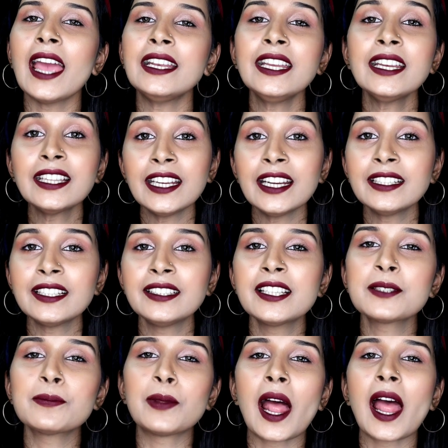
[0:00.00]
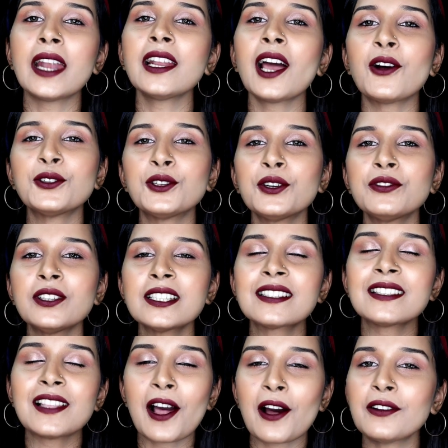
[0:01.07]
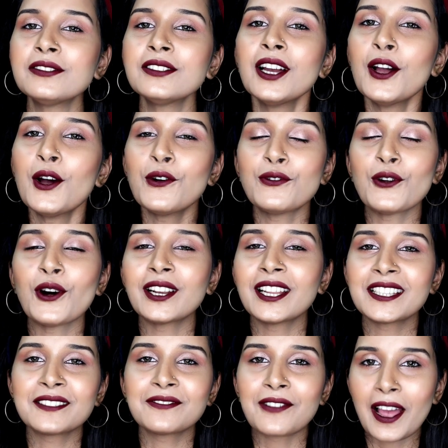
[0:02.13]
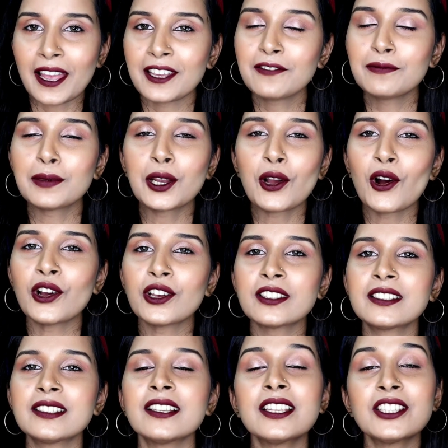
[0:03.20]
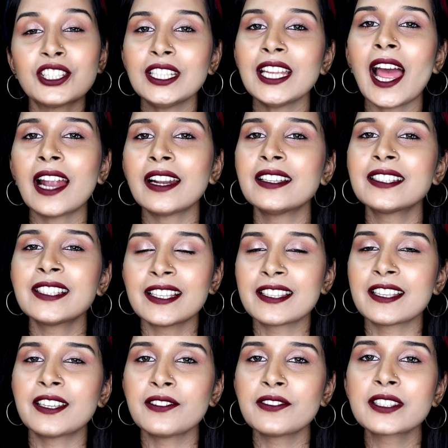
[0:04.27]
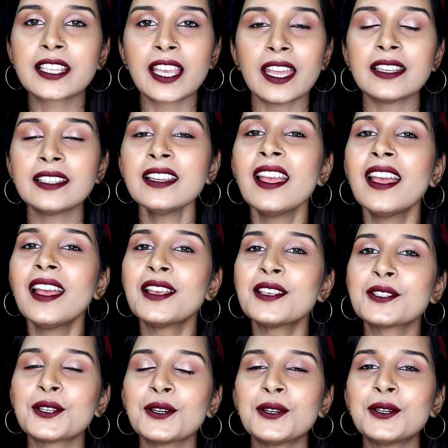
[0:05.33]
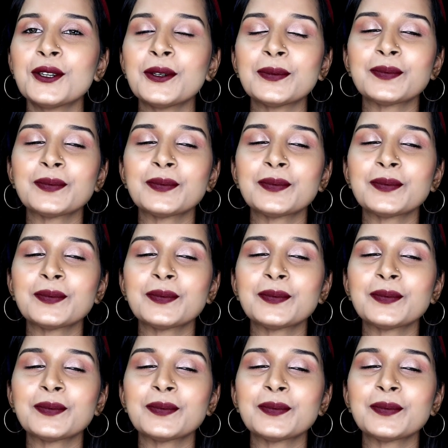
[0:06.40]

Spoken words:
and he created this brand out of his love for his wife because she had a sensitive skin. So